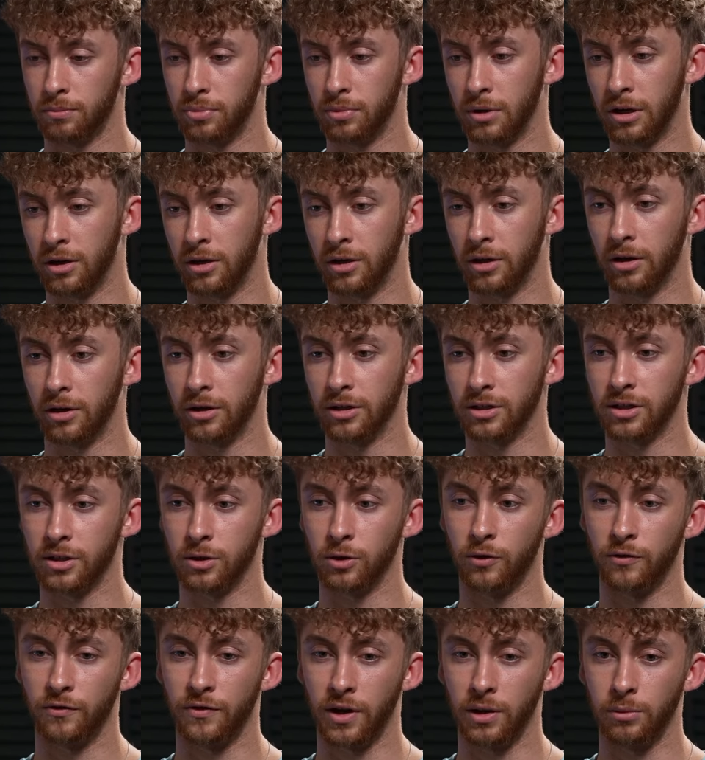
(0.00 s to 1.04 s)
being in a
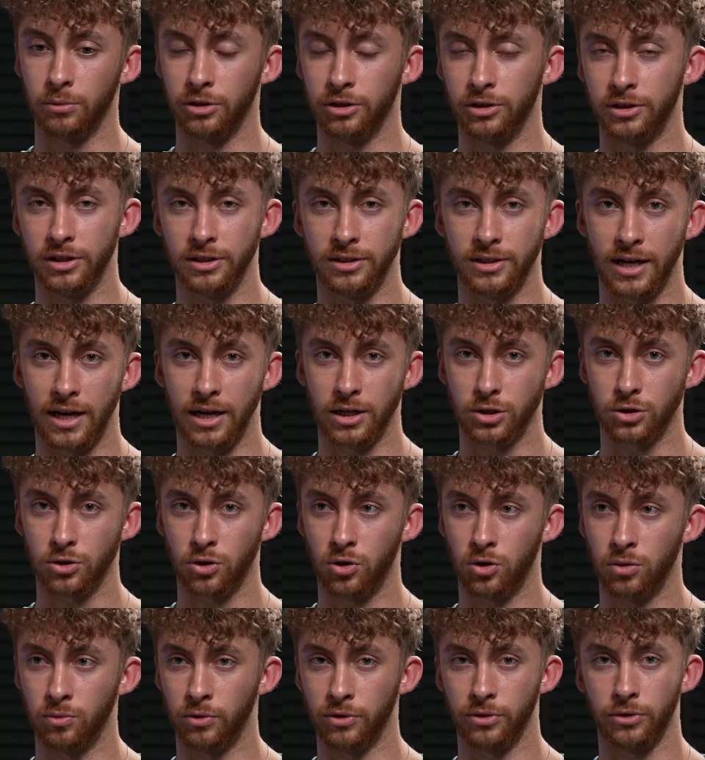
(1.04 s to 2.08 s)
single family detached
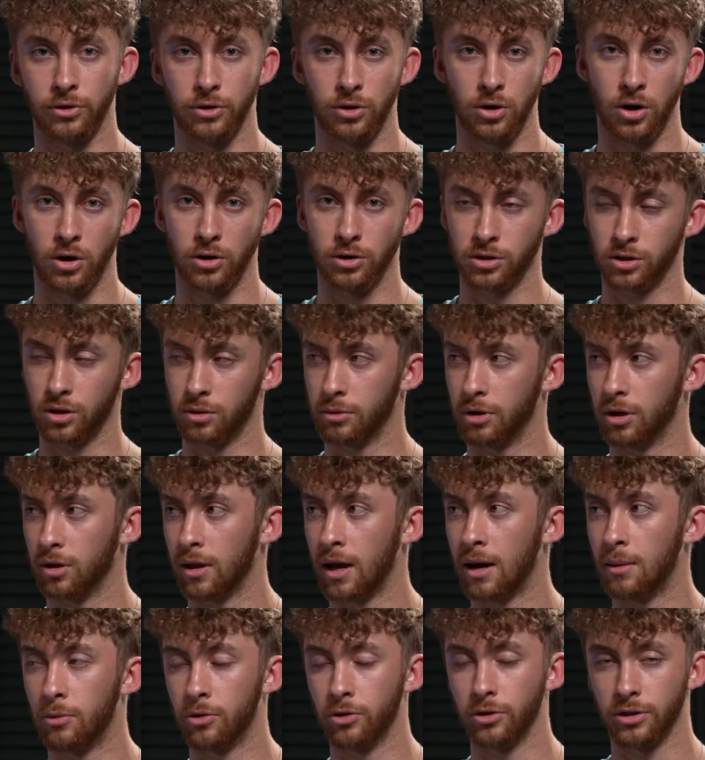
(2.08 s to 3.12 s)
home with a yard is going to be a
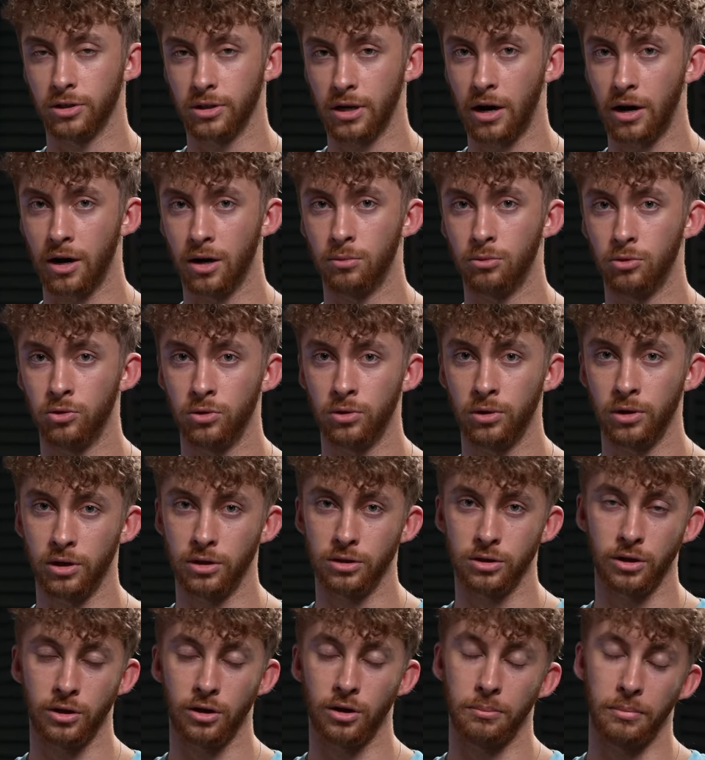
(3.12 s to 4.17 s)
lot more desirable and
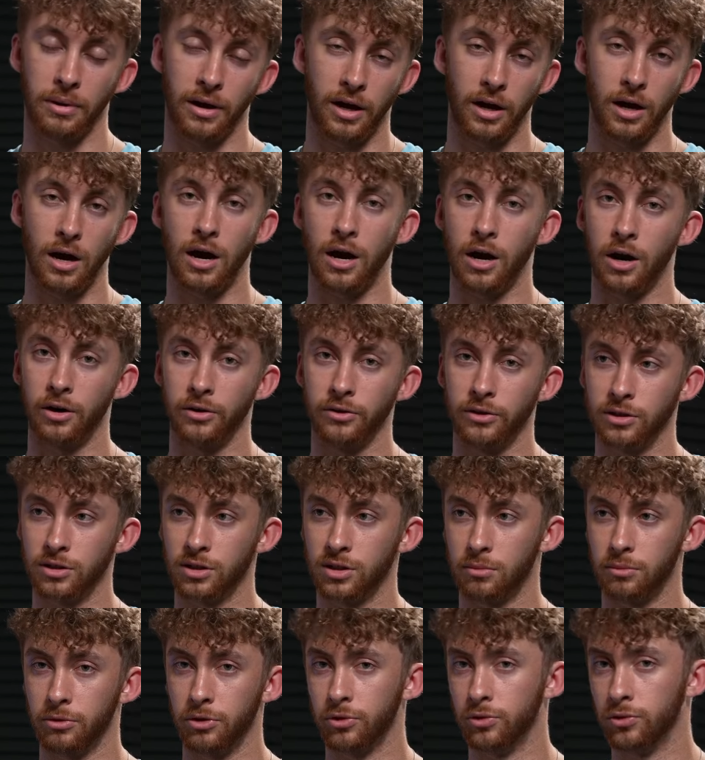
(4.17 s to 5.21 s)
is going to pay higher than
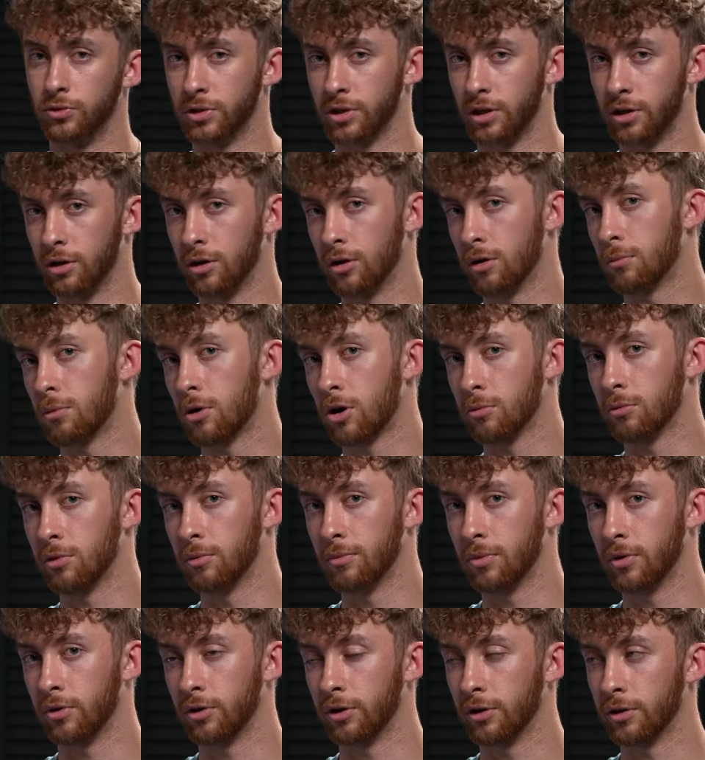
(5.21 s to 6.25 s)
somebody who's in an apartment
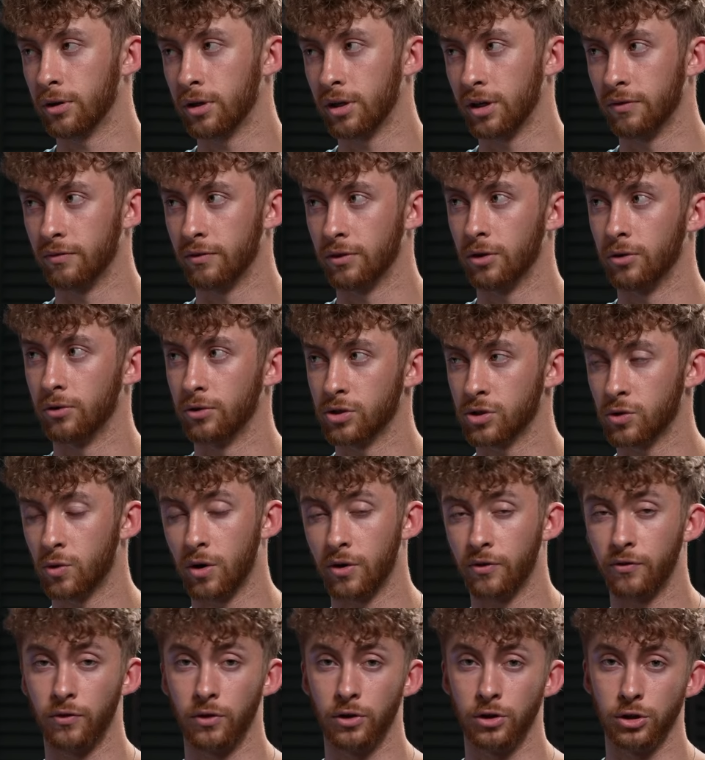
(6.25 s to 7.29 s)
building, even though the
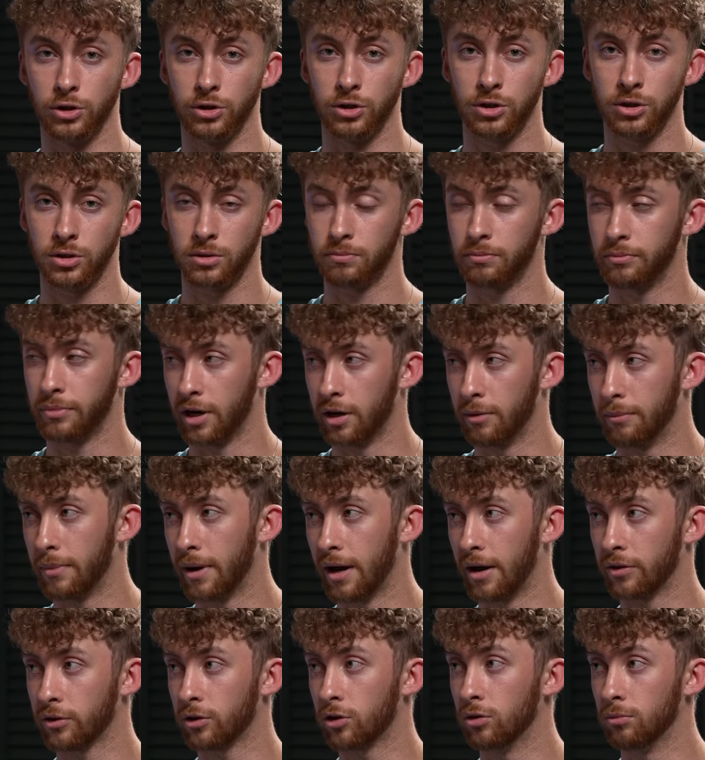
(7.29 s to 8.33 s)
square footage, bed and
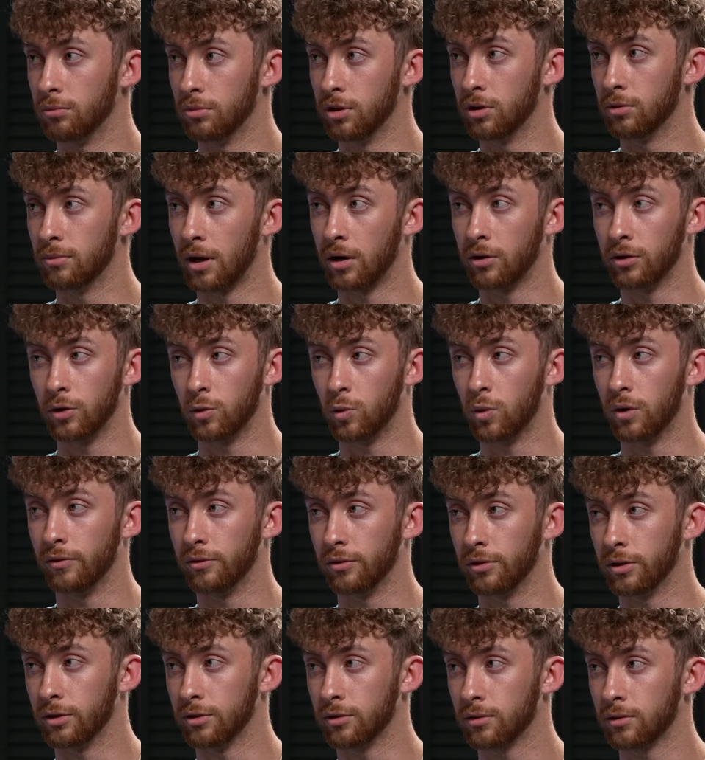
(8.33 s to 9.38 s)
bath could be about
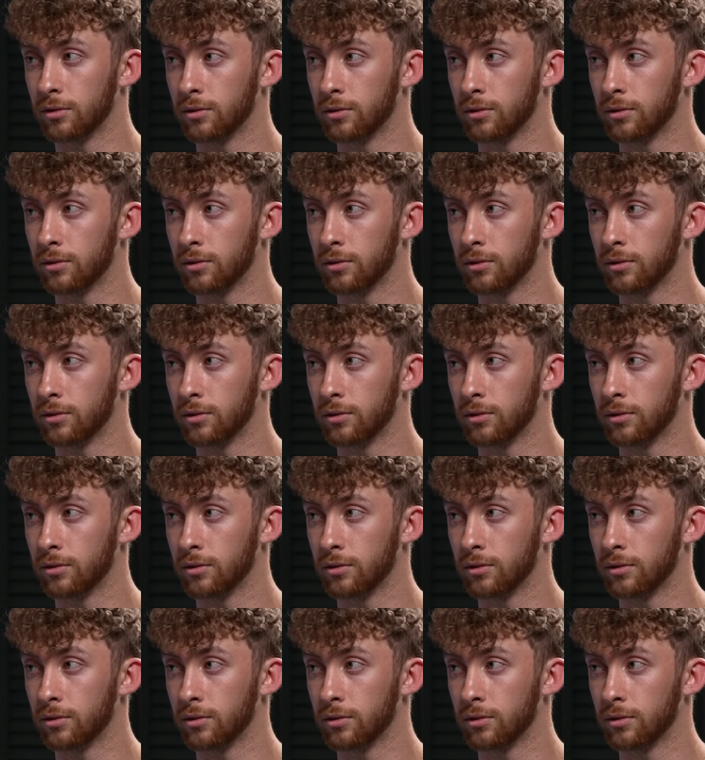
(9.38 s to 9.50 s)
equivalent.